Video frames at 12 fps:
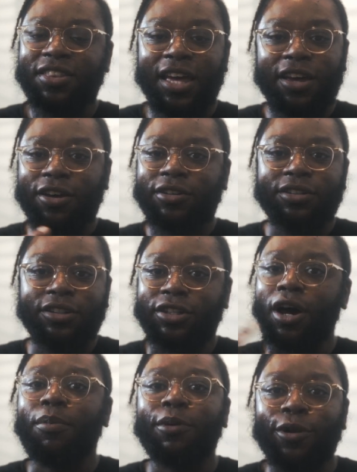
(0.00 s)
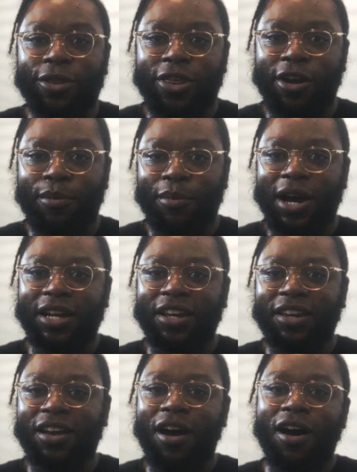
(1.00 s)
they could double their
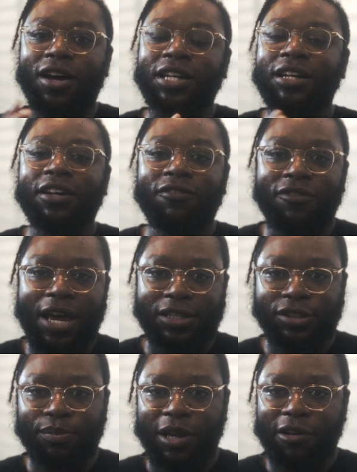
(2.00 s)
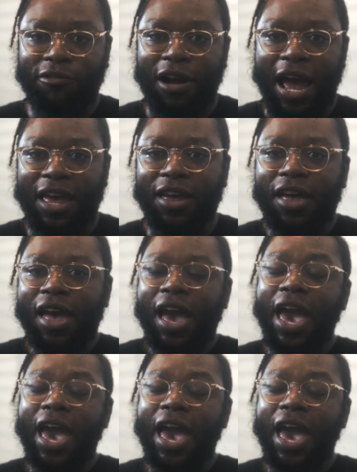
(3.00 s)
money on an investment, right?